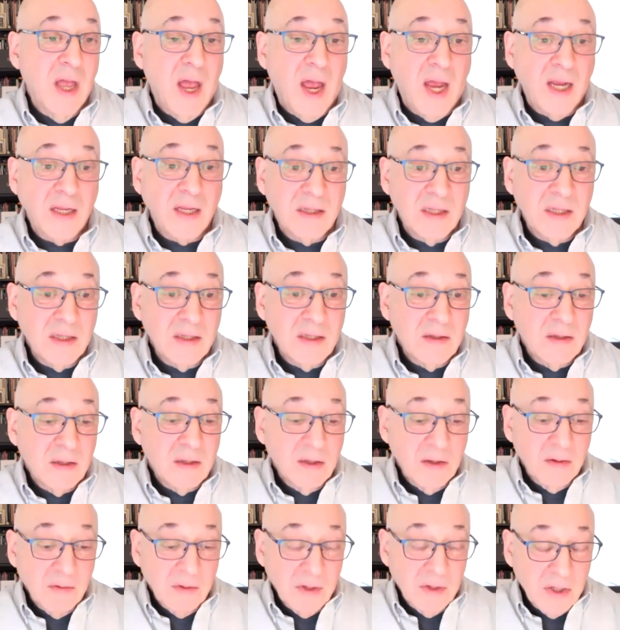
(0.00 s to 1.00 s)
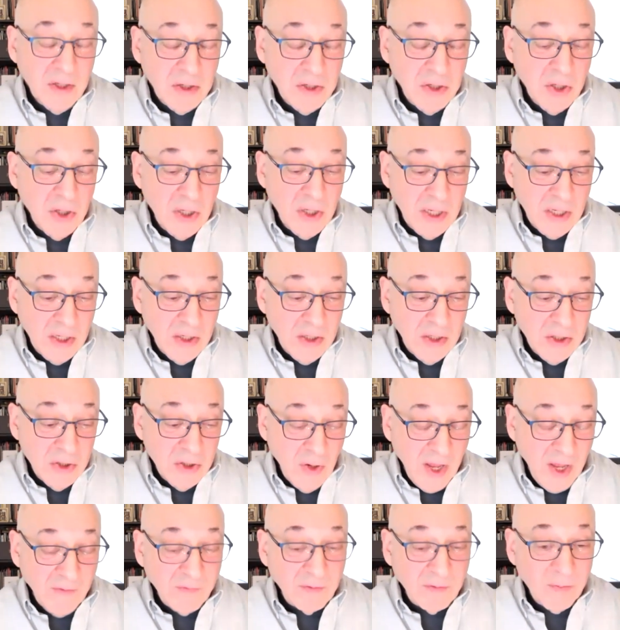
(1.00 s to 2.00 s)
I think you, you
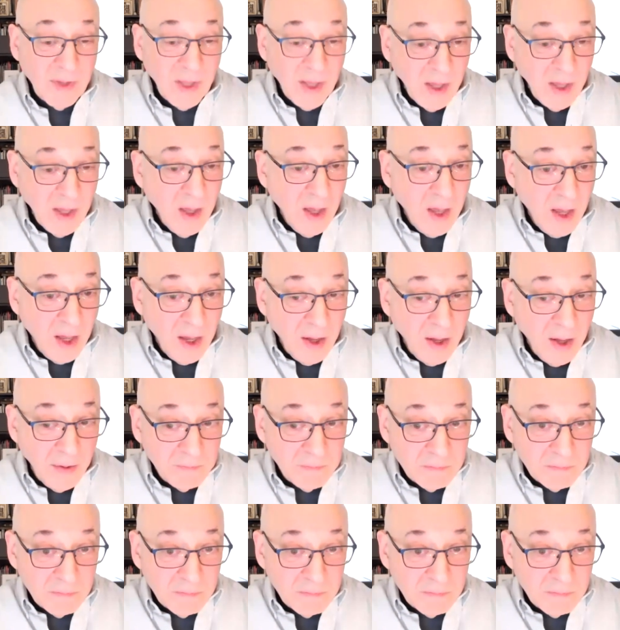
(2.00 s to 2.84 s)
have to be uh,